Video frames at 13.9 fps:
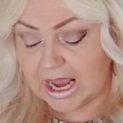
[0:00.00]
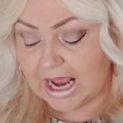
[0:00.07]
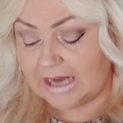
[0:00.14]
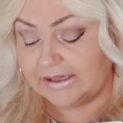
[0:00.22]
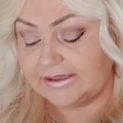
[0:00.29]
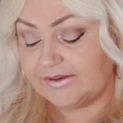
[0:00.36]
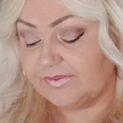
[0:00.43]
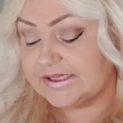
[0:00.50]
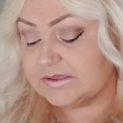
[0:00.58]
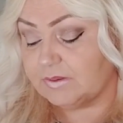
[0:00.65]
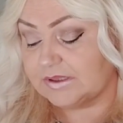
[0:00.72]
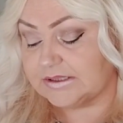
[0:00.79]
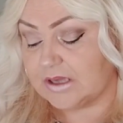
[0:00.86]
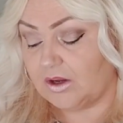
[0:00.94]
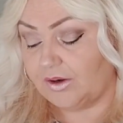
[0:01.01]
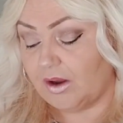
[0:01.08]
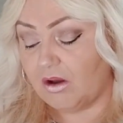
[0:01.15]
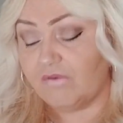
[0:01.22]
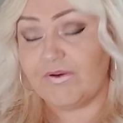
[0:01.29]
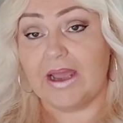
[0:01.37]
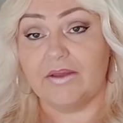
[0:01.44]
and this was on
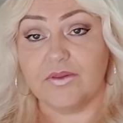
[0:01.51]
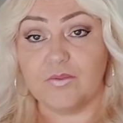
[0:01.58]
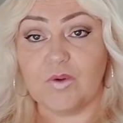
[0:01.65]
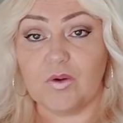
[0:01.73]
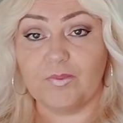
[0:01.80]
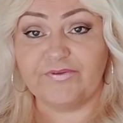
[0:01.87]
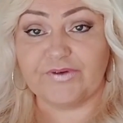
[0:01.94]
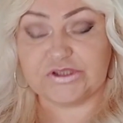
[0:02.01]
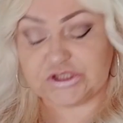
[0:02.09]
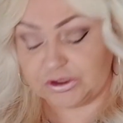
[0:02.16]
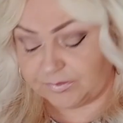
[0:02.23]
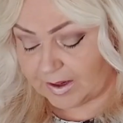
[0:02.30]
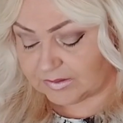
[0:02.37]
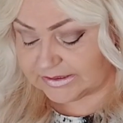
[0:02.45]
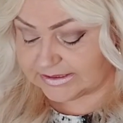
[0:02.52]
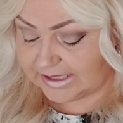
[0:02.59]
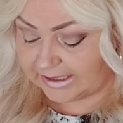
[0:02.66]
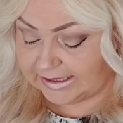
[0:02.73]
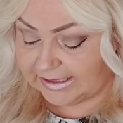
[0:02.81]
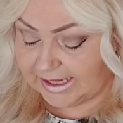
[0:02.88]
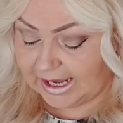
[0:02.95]
offer at the moment for
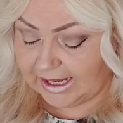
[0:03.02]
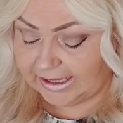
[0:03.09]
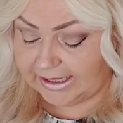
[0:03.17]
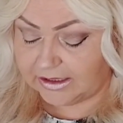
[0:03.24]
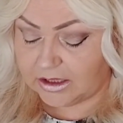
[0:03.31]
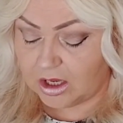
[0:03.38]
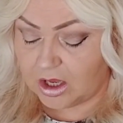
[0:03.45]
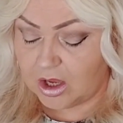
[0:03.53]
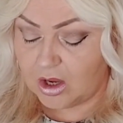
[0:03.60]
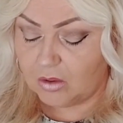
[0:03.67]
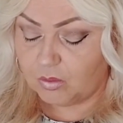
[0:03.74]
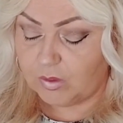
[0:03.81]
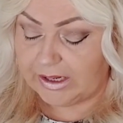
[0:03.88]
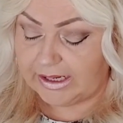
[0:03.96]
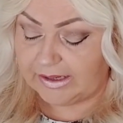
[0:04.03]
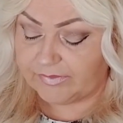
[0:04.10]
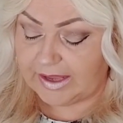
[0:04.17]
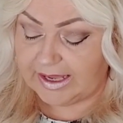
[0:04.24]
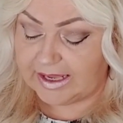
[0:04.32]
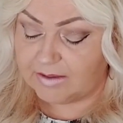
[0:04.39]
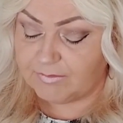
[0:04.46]
£2.99, where the
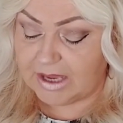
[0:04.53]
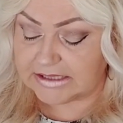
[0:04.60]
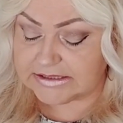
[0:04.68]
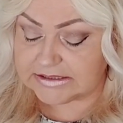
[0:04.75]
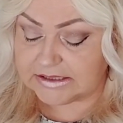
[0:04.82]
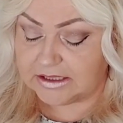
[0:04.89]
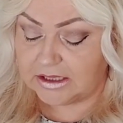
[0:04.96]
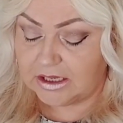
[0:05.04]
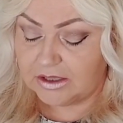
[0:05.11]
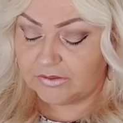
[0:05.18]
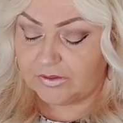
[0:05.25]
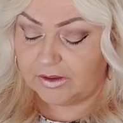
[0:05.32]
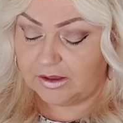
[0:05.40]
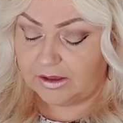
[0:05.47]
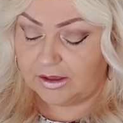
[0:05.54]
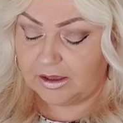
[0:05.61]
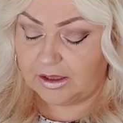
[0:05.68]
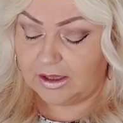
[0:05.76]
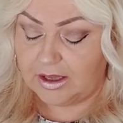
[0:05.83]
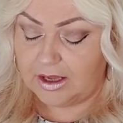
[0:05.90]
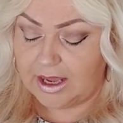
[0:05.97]
hair mask, the
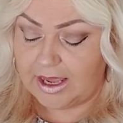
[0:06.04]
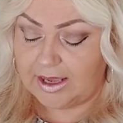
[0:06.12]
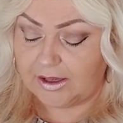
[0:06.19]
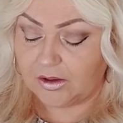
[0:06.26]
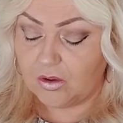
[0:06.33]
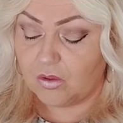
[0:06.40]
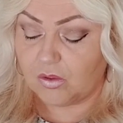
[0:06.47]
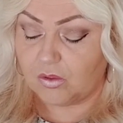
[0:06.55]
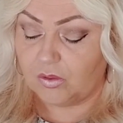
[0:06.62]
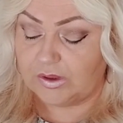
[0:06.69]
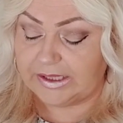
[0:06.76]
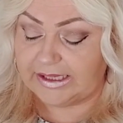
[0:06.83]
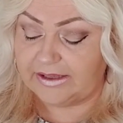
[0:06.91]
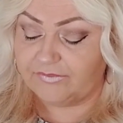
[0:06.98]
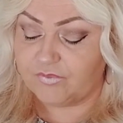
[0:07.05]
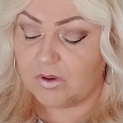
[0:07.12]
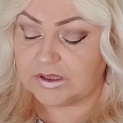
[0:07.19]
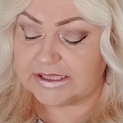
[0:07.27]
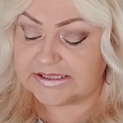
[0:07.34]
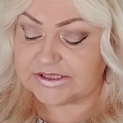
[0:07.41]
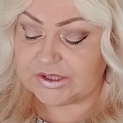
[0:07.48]
Coco and Eve
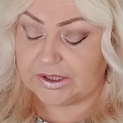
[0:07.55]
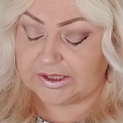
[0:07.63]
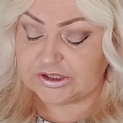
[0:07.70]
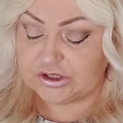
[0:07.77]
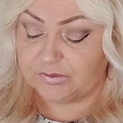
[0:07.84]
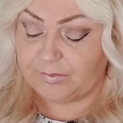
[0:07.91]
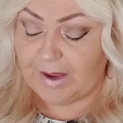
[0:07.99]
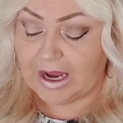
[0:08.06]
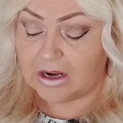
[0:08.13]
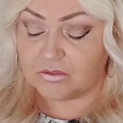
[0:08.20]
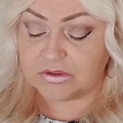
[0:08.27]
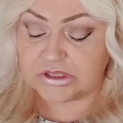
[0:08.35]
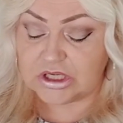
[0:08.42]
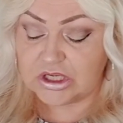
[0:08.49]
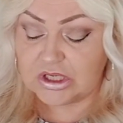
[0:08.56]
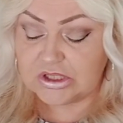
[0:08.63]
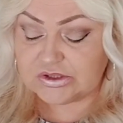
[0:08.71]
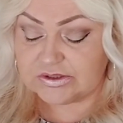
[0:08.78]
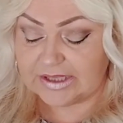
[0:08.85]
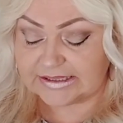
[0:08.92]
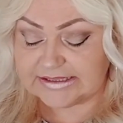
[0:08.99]
one is £32,
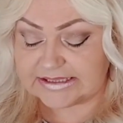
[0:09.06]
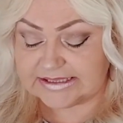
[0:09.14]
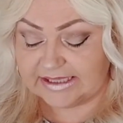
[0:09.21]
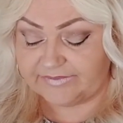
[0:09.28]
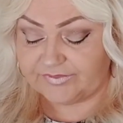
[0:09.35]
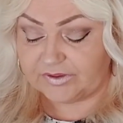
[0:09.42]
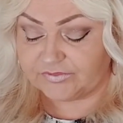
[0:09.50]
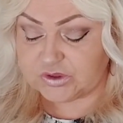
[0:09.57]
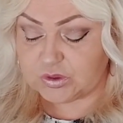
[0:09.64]
so that's a saving of